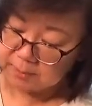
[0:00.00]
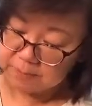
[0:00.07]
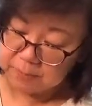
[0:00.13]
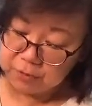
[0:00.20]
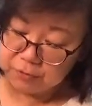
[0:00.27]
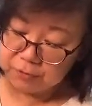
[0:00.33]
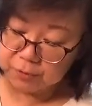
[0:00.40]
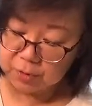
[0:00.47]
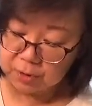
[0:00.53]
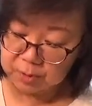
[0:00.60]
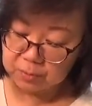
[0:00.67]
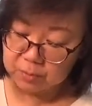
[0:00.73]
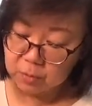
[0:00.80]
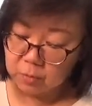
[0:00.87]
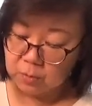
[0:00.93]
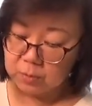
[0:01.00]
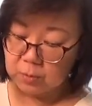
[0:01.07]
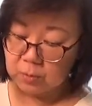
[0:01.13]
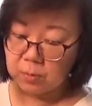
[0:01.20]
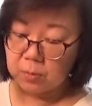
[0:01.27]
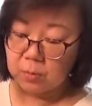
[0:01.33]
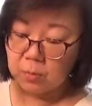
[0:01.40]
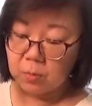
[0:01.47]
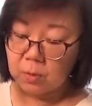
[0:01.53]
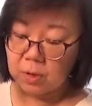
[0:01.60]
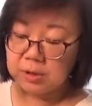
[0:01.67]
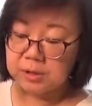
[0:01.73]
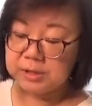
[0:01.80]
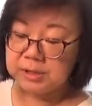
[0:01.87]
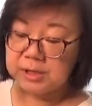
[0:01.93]
from
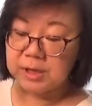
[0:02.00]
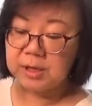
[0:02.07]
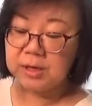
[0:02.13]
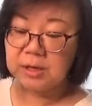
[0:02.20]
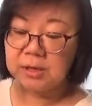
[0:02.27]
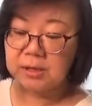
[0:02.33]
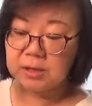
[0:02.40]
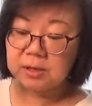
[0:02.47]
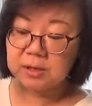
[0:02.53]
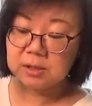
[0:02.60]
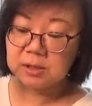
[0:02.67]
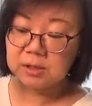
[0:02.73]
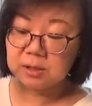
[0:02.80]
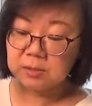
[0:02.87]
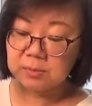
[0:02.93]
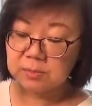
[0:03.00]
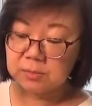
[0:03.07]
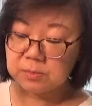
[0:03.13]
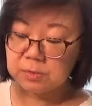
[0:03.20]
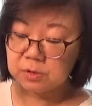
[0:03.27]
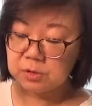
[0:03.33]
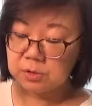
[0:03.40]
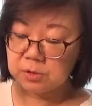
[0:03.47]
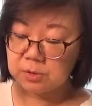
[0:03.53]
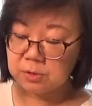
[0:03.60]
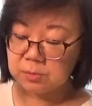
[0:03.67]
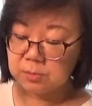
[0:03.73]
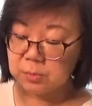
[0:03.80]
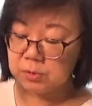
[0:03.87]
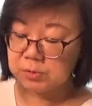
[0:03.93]

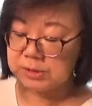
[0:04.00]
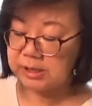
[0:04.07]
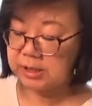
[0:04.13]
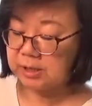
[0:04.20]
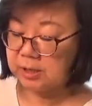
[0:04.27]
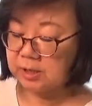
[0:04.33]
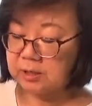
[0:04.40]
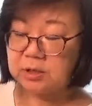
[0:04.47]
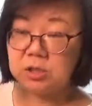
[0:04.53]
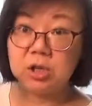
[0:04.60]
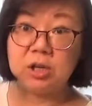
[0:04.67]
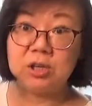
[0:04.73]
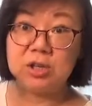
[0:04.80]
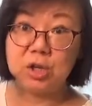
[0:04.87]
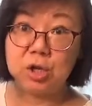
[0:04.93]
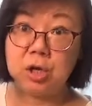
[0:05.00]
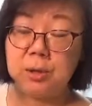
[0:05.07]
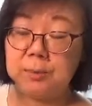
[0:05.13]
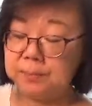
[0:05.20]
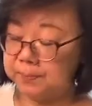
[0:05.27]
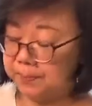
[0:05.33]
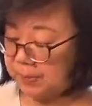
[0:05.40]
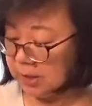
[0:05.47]
waltermusical.com.